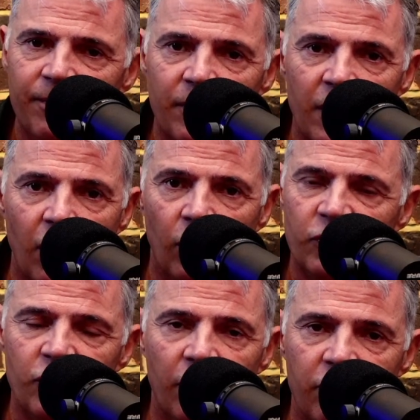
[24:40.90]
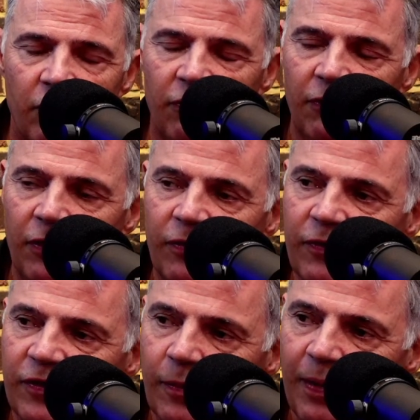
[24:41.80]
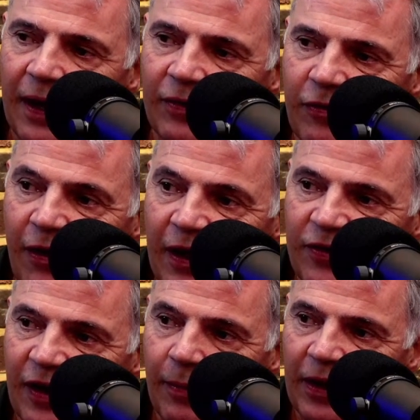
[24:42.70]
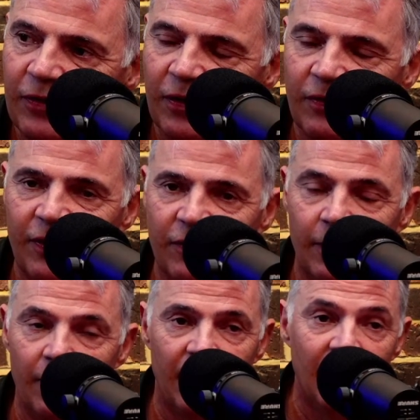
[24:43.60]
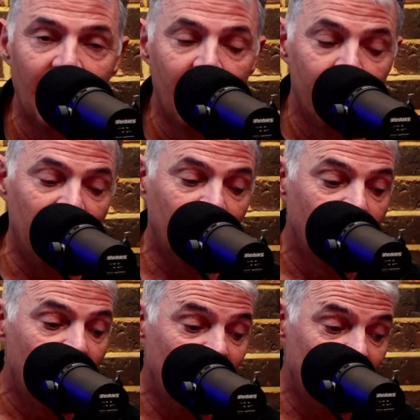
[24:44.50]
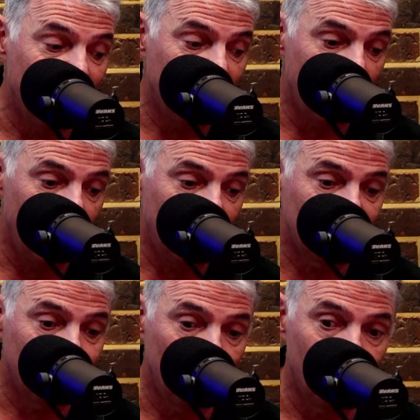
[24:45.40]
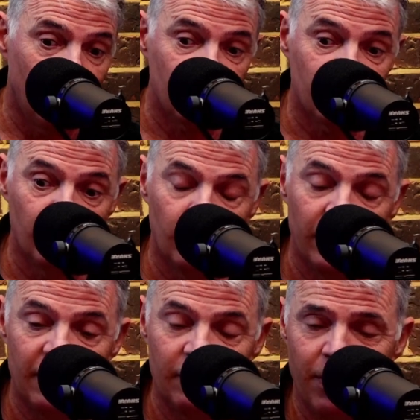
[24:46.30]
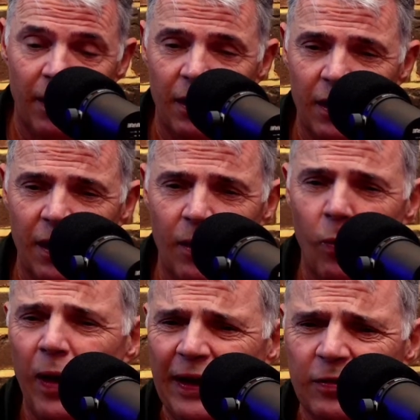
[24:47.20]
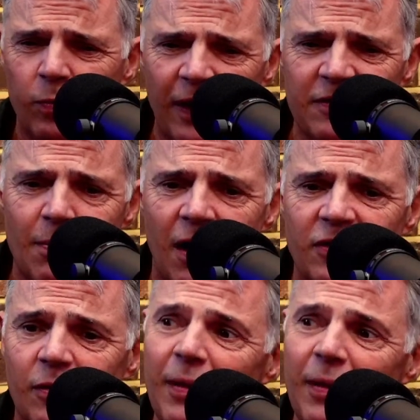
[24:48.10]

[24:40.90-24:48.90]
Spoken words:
gold shot through the roof because the pound crashed and he made 250 million. Another guy is Paul Marshall with his partner Waste Marshall made